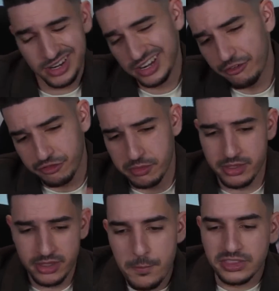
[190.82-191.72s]
Not for
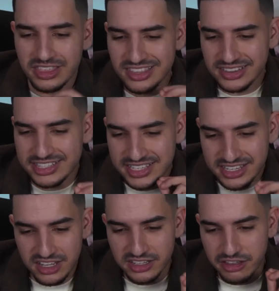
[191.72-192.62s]
me. But the thing that's
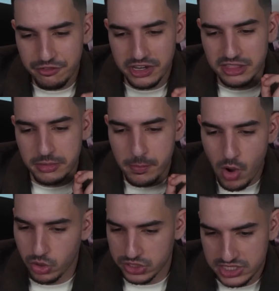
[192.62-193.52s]
killing Vini the
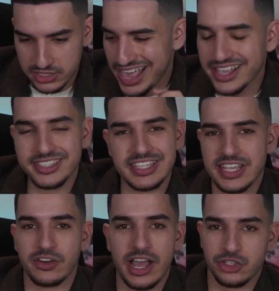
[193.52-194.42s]
most is his
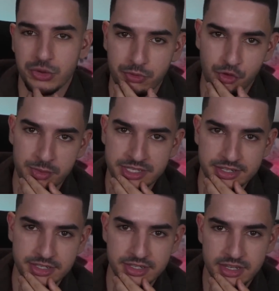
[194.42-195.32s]
international
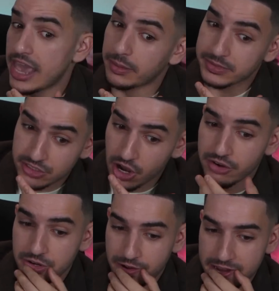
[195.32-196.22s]
performances. And I'm
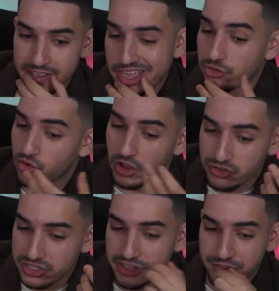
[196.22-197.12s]
sorry, right? In
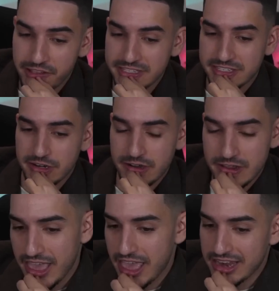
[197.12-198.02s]
Rodri's defense here,
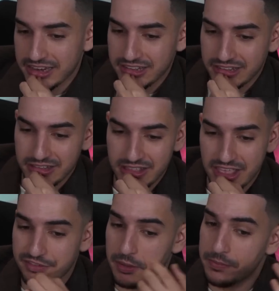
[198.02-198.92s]
and
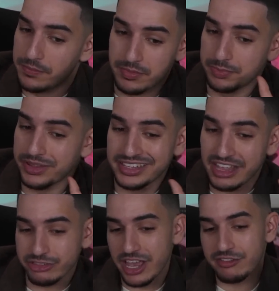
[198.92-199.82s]
if I'm playing
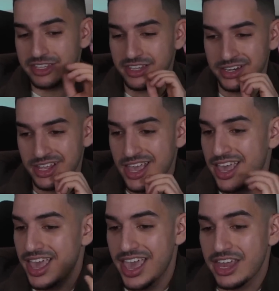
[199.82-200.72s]
devil's advocate,
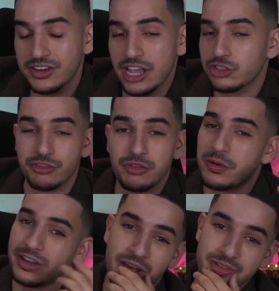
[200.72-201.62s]
international
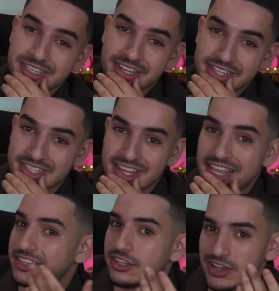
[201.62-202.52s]
football counts, guys.
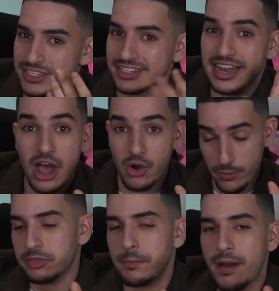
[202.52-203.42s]
It does. Now,
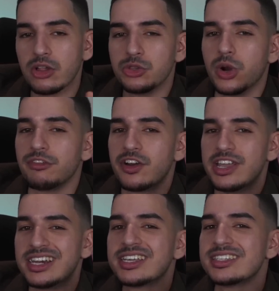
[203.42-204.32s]
the Ballon d'Or are very
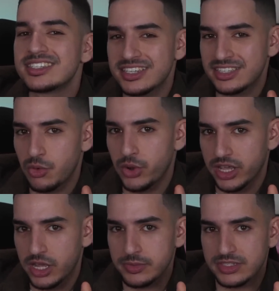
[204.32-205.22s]
inconsistent when
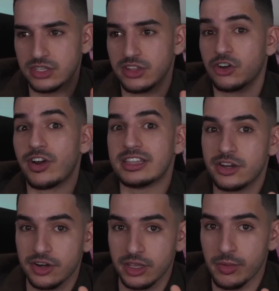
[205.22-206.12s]
it comes to their
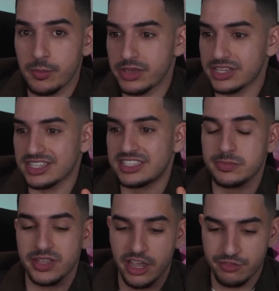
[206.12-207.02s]
criteria because it
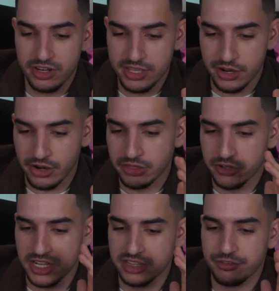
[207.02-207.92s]
seems like every year
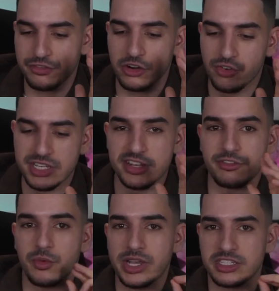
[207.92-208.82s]
there's a different reason
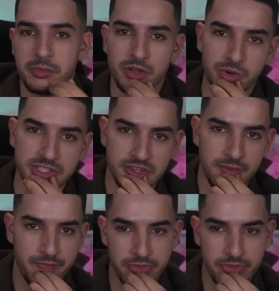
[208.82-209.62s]
for why somebody wins it.